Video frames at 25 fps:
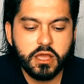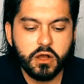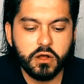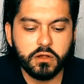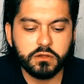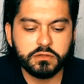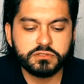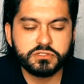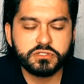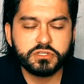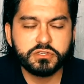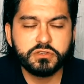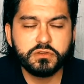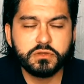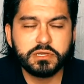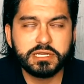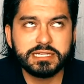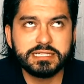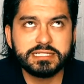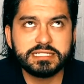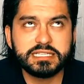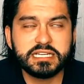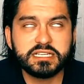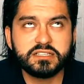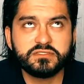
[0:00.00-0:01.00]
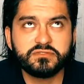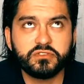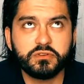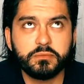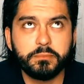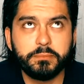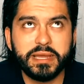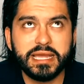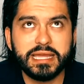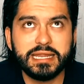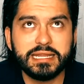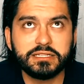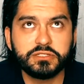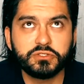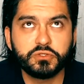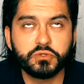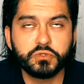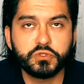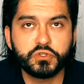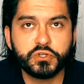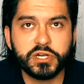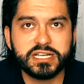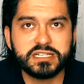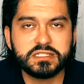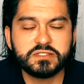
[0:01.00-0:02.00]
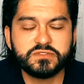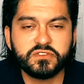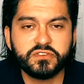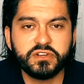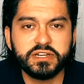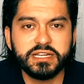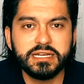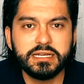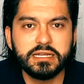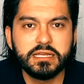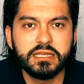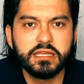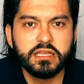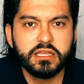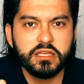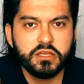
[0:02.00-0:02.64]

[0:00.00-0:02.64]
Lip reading: Also, you can test for beta-2 transferrin,